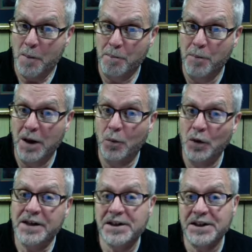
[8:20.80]
But
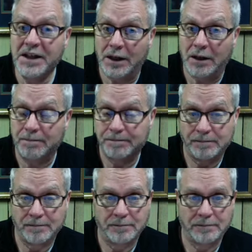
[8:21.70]
we see,
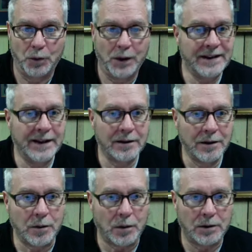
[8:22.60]
written in
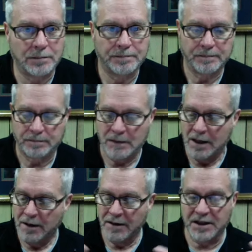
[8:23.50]
Luke,
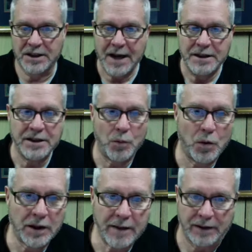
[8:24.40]
the signs that
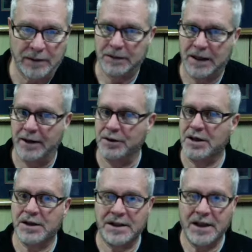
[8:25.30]
were given. And
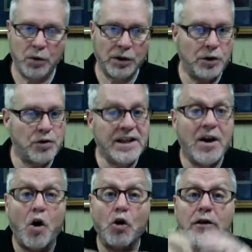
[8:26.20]
Jesus said, when you see
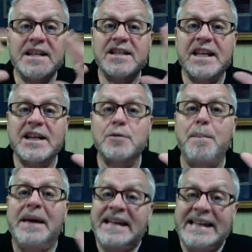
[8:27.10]
all these things
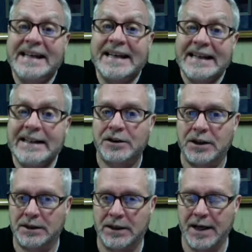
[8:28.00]
beginning
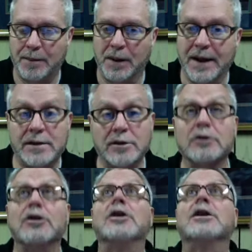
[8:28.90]
to take place,
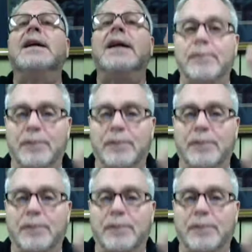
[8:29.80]
look up,